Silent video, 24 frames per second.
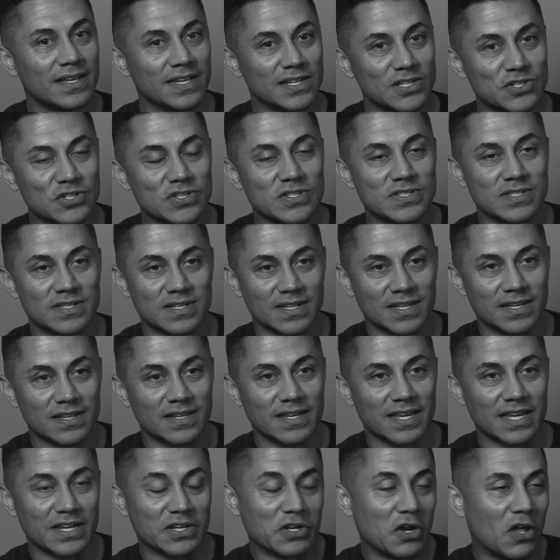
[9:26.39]
And just
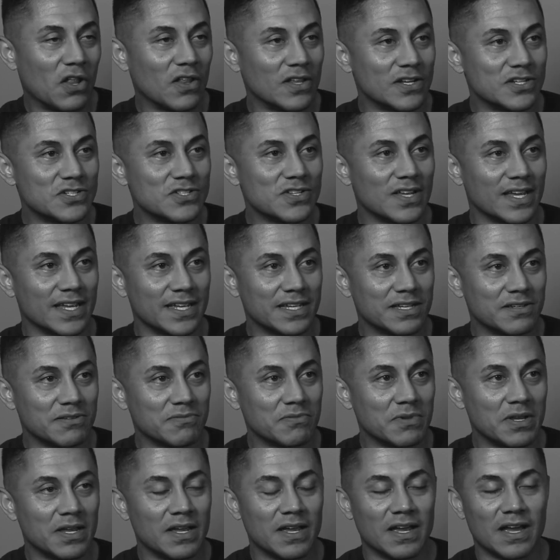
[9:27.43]
acknowledge, like,
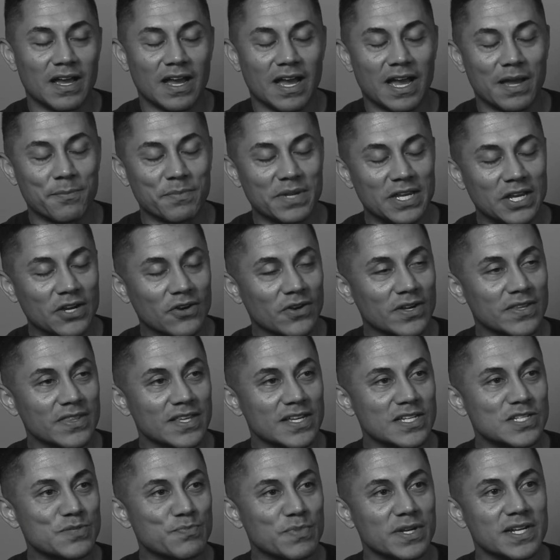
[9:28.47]
I'm here in
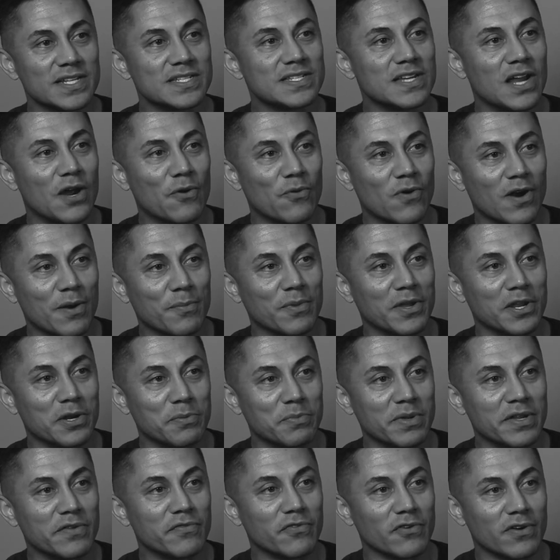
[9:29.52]
this, but it's not where I'm gonna
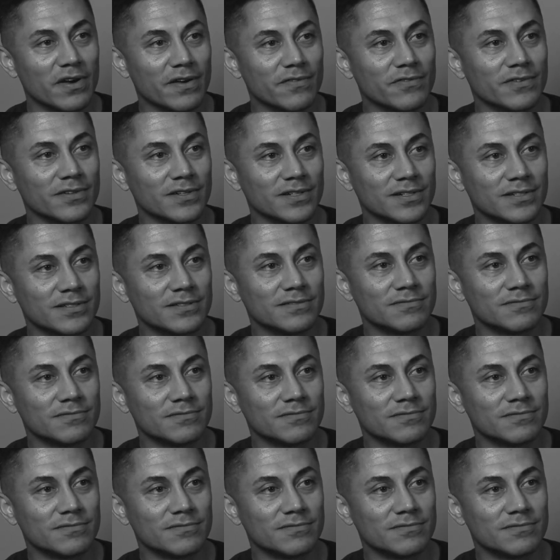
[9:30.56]
be forever.